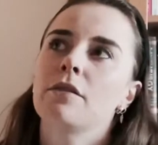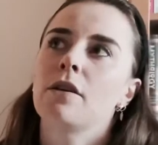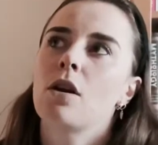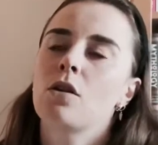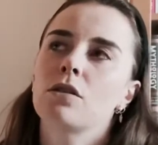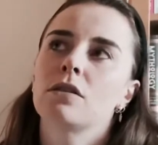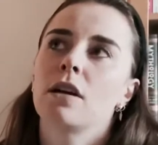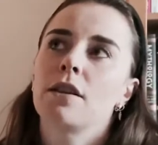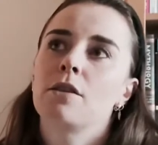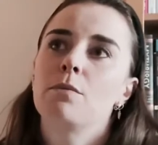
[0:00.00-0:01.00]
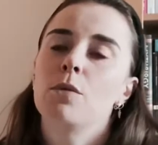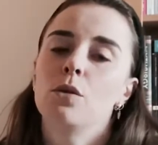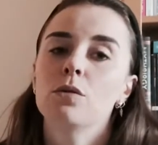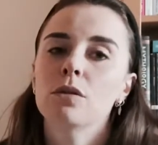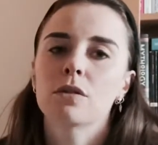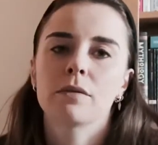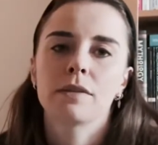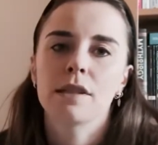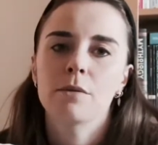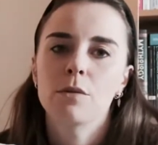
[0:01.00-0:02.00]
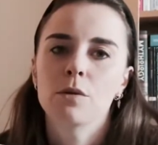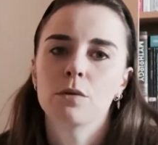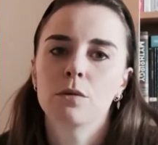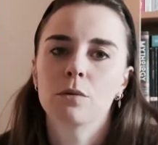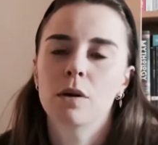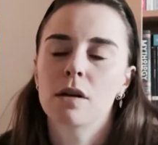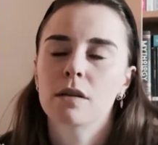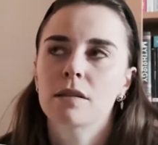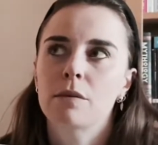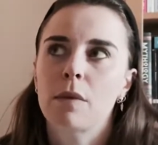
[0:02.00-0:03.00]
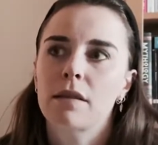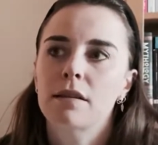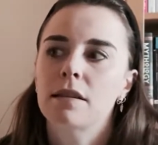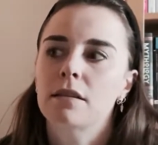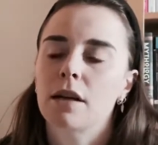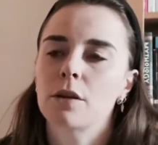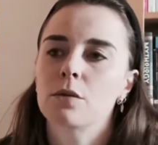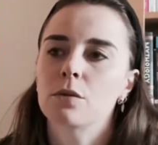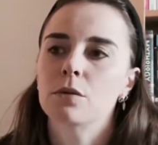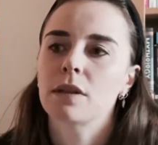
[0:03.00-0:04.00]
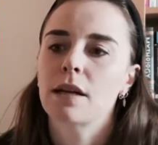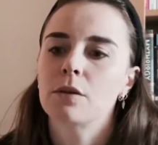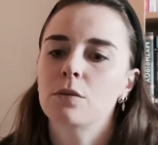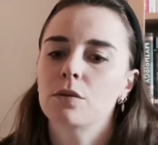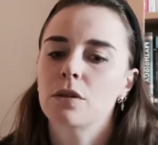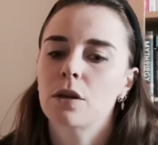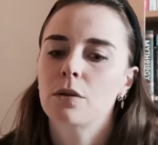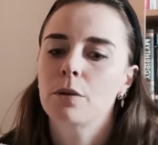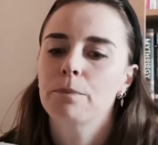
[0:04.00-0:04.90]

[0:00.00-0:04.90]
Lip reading: alongside the moon, because obviously the moon works in monthly cycles, and also